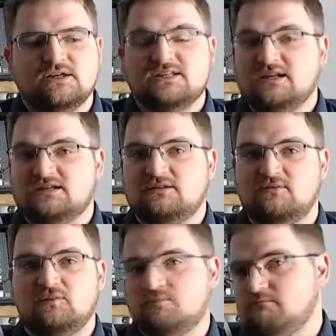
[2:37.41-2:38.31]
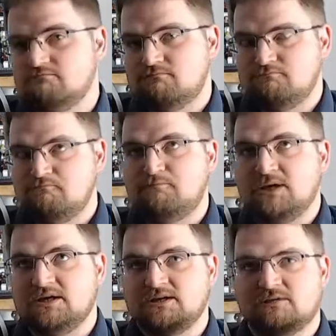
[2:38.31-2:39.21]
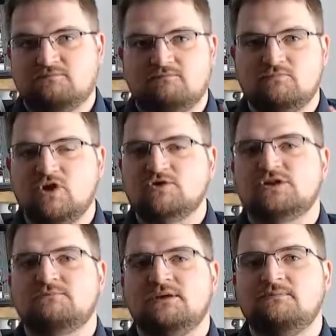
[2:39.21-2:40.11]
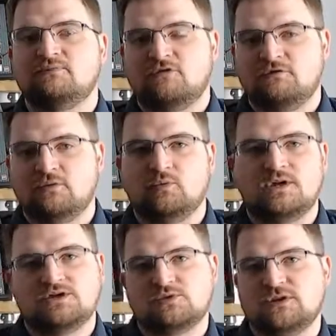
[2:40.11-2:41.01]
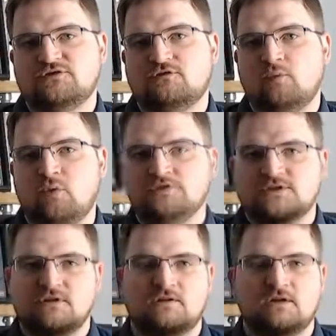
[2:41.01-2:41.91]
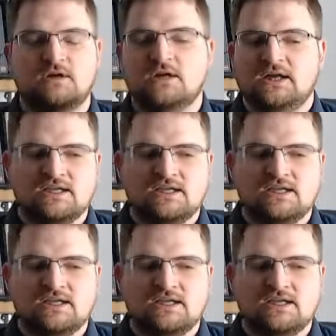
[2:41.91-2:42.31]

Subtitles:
So that's biggest noticeable improvement when you switch from one to the other,